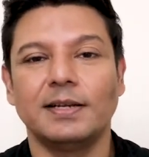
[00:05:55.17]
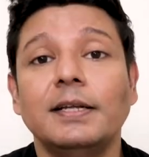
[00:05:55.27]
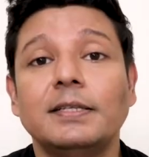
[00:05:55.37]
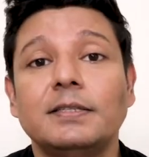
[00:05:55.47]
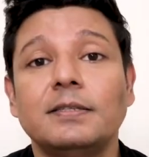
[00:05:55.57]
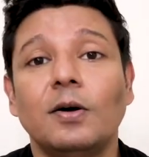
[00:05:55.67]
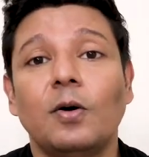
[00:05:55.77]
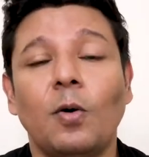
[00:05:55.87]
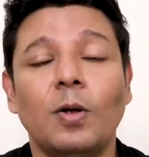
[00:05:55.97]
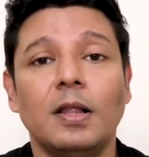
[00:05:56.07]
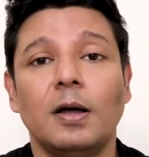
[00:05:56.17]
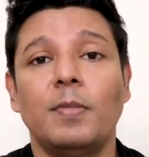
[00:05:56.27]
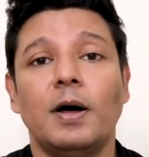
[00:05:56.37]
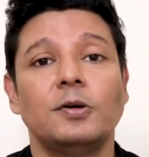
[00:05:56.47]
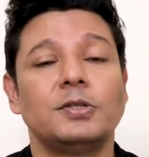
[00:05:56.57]
It's all
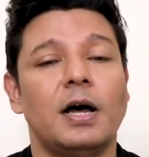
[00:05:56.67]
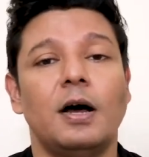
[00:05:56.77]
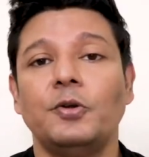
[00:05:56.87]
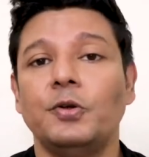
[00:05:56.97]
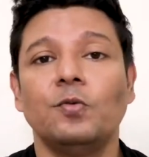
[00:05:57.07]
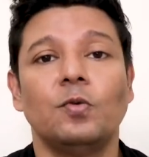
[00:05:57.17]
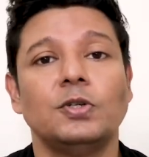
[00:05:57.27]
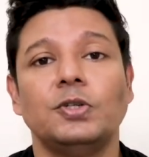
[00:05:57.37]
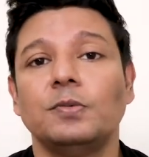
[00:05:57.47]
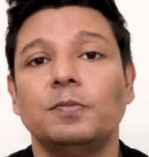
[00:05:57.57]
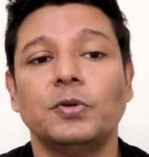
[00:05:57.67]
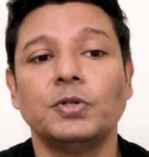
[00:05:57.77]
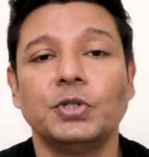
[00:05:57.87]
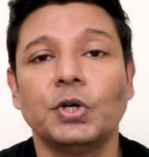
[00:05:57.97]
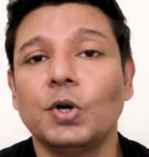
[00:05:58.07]
about how do you want to
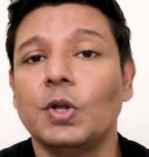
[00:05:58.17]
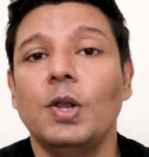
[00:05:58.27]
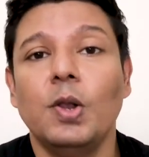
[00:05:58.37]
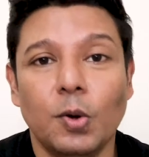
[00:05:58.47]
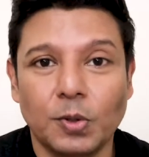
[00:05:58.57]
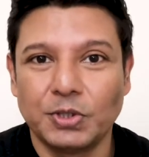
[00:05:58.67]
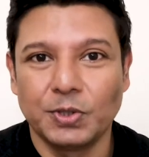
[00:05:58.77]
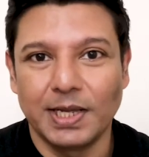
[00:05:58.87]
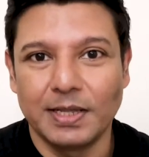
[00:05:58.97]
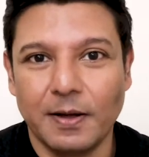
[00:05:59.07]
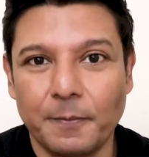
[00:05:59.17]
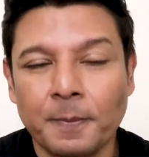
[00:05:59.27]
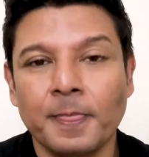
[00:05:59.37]
put your look together.